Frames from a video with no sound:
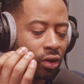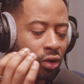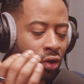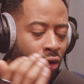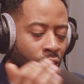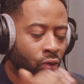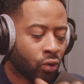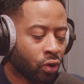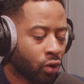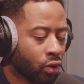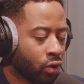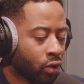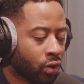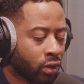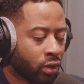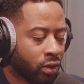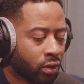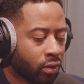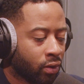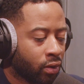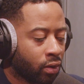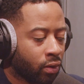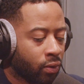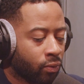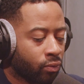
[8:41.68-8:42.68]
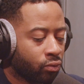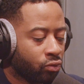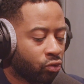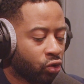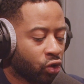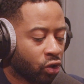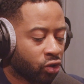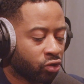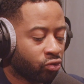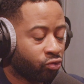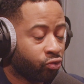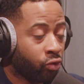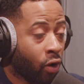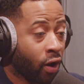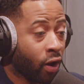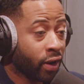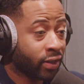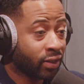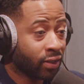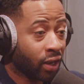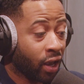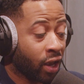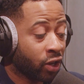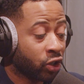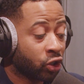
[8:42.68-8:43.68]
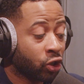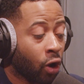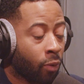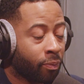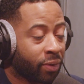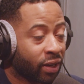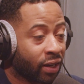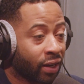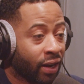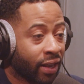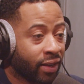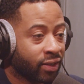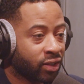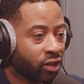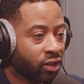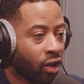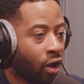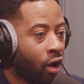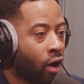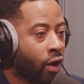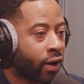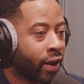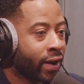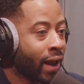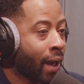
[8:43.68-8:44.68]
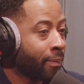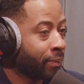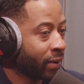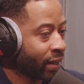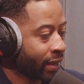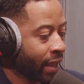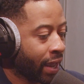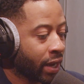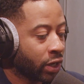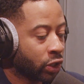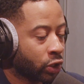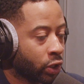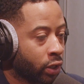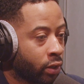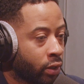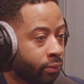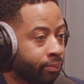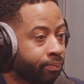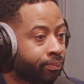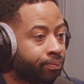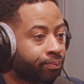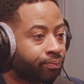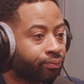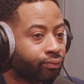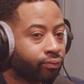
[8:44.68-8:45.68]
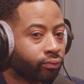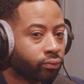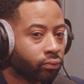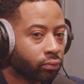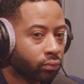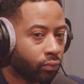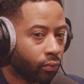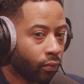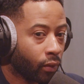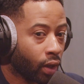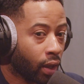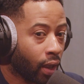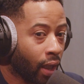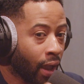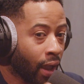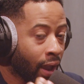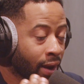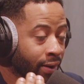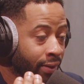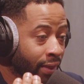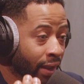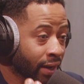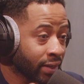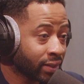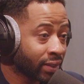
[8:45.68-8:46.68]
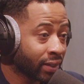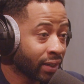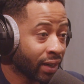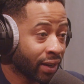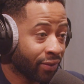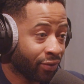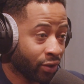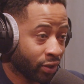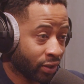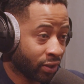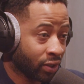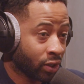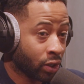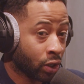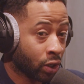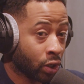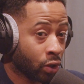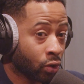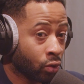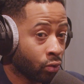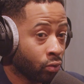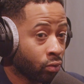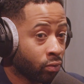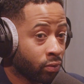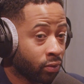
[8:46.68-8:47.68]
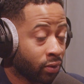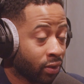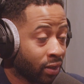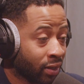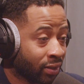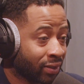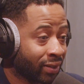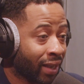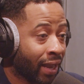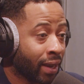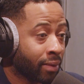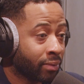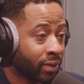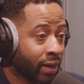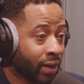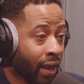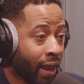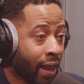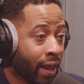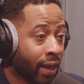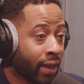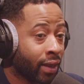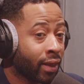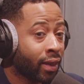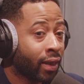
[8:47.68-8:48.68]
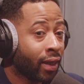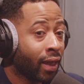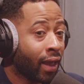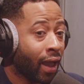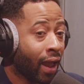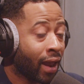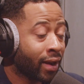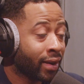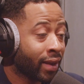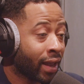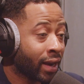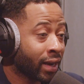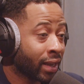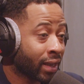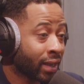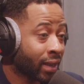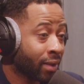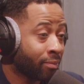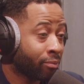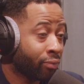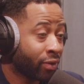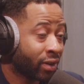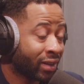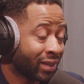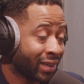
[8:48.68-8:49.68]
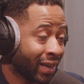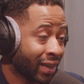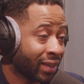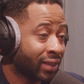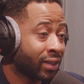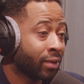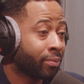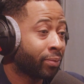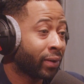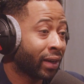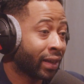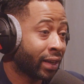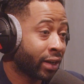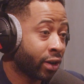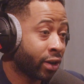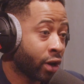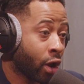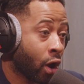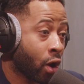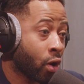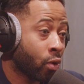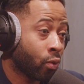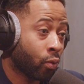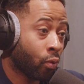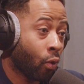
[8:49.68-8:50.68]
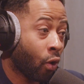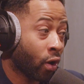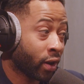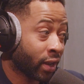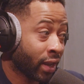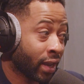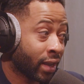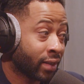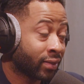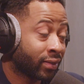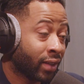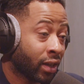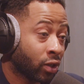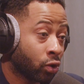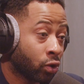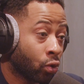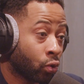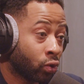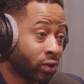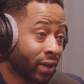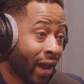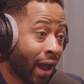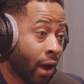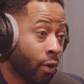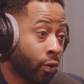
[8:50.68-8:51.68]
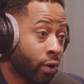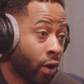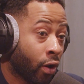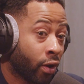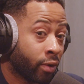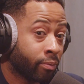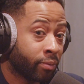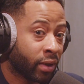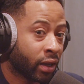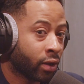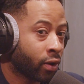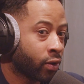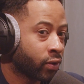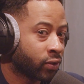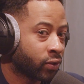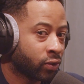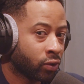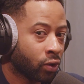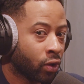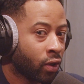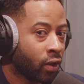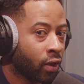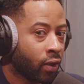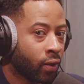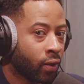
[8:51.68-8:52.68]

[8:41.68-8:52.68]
you could just write a shopping list on an application and they deliver it to you the same day and then it can predictably know what it is that you're down on because